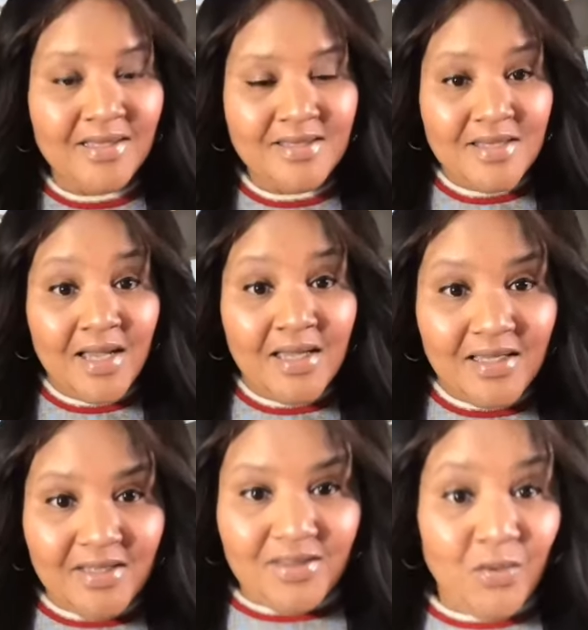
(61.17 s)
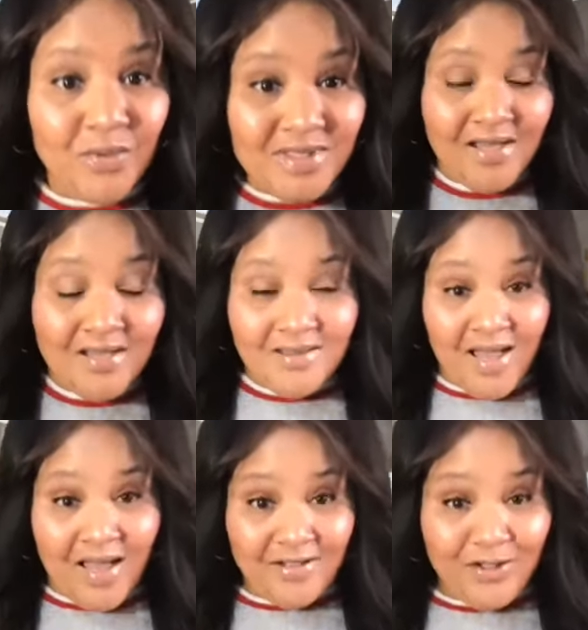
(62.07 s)
night there was a
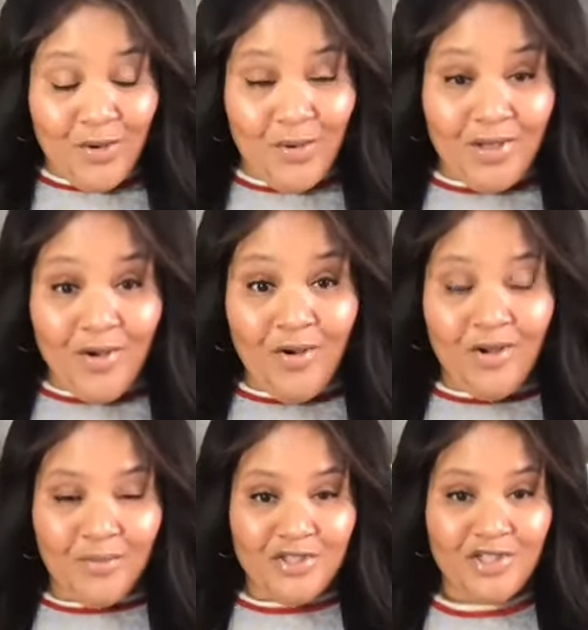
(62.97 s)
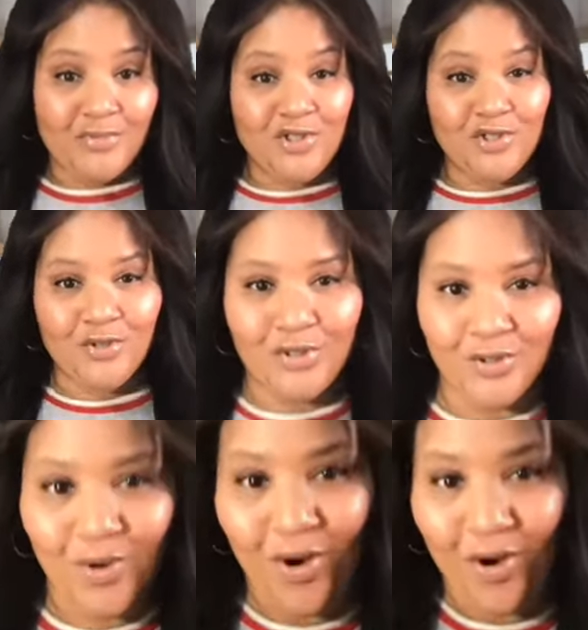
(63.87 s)
lot going on, which I'm sure you
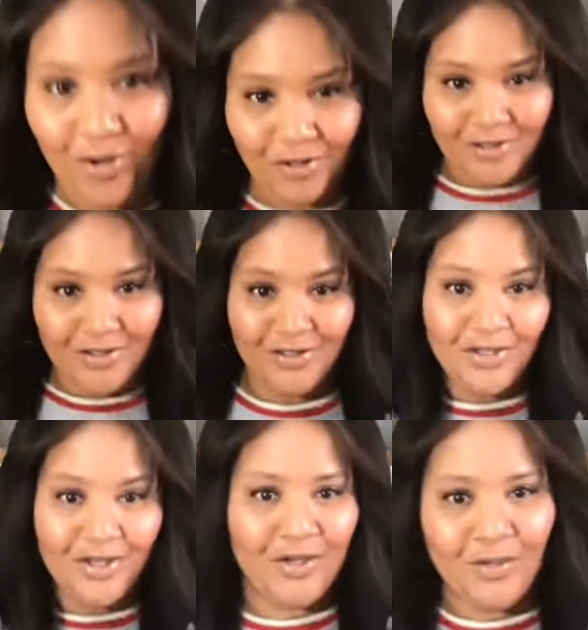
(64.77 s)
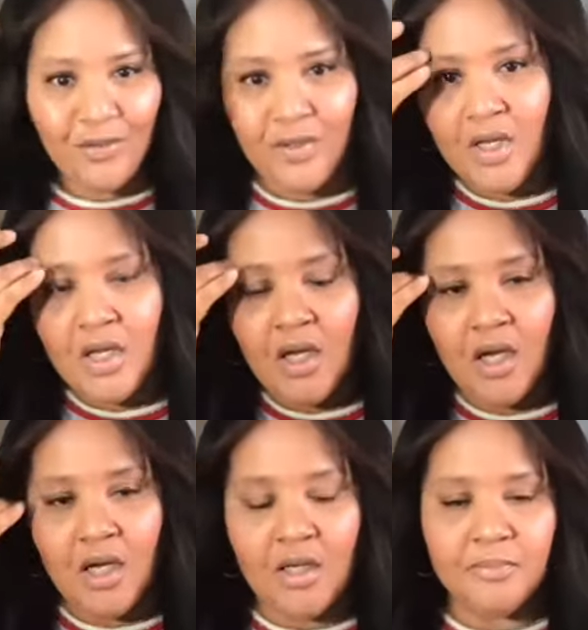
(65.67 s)
all know.
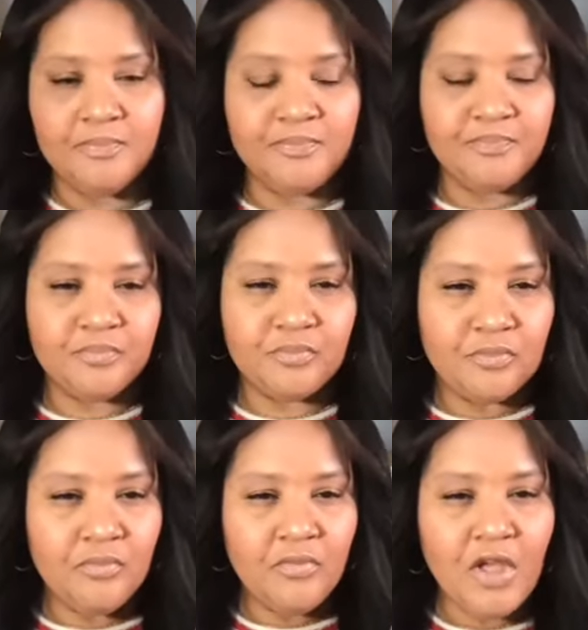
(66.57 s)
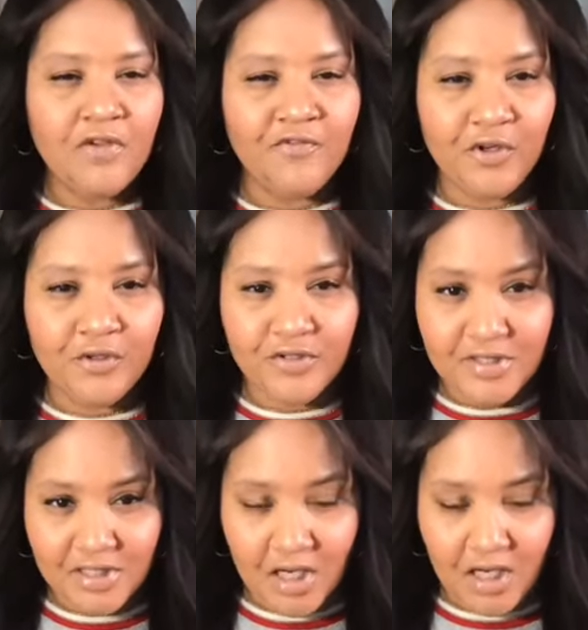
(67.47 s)
Um,
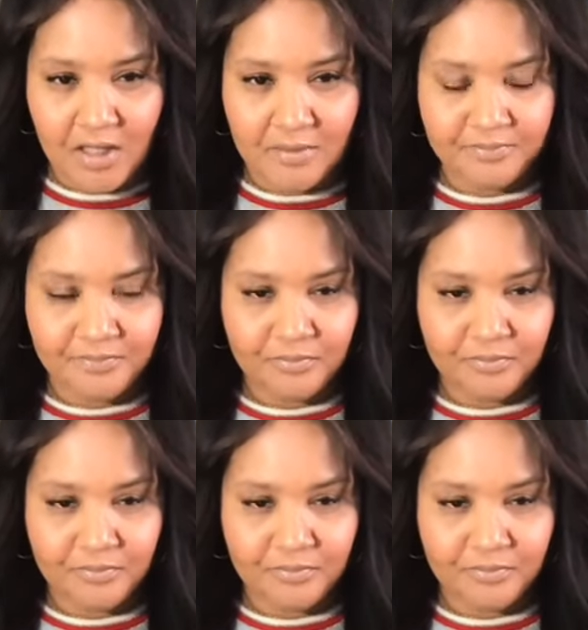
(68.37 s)
first, um,